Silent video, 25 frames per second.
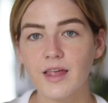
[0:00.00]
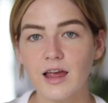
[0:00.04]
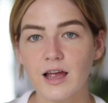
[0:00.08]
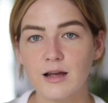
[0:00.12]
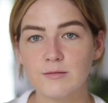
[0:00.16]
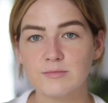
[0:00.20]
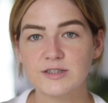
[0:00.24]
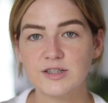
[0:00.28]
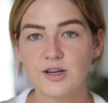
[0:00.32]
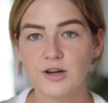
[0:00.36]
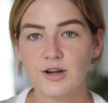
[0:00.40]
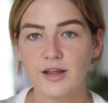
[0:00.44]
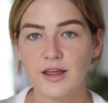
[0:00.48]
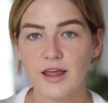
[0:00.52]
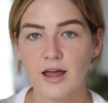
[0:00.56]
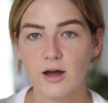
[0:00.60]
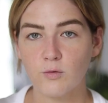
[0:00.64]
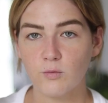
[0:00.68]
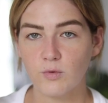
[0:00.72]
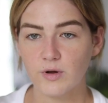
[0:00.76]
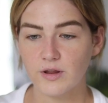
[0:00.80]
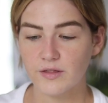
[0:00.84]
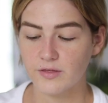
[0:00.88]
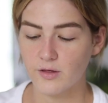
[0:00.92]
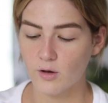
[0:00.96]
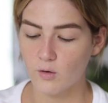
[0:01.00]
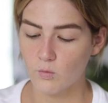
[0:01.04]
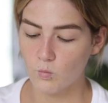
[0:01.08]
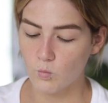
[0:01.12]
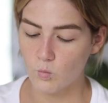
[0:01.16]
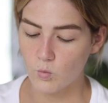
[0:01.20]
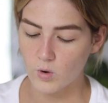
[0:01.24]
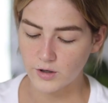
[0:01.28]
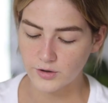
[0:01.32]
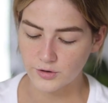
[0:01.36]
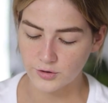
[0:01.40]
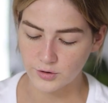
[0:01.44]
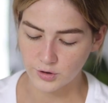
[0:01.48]
I'm starting out with
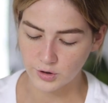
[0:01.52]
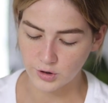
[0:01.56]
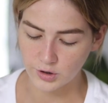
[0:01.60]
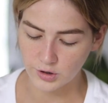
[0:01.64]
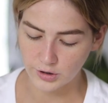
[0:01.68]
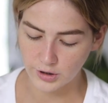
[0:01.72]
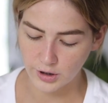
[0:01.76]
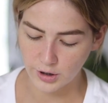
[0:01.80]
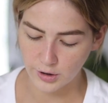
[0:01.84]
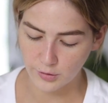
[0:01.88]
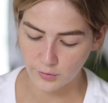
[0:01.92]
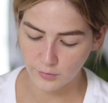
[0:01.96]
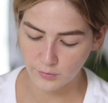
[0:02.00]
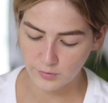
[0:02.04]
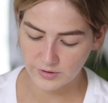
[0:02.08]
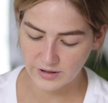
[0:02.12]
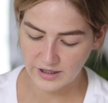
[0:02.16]
Wonder Glow.